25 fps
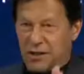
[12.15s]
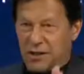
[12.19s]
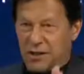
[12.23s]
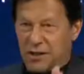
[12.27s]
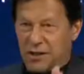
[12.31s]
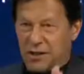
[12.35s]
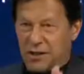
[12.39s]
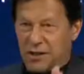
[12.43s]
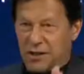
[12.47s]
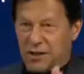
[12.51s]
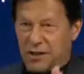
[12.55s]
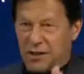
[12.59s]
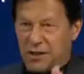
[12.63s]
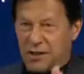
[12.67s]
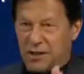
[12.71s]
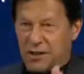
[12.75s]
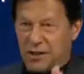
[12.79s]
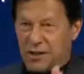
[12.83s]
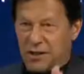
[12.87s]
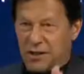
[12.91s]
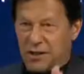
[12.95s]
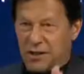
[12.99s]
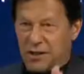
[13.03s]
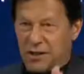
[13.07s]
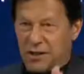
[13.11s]
lost our way.
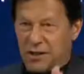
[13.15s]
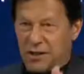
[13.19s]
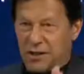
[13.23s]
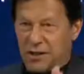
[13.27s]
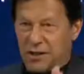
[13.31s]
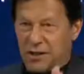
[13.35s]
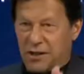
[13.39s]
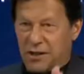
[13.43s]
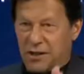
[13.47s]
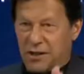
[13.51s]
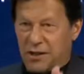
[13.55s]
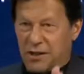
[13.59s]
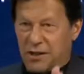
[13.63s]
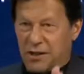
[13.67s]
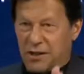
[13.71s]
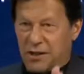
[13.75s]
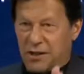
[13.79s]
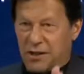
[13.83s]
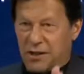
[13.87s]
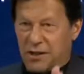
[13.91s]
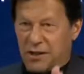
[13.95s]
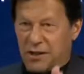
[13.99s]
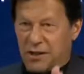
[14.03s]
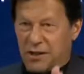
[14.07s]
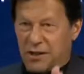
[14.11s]
One was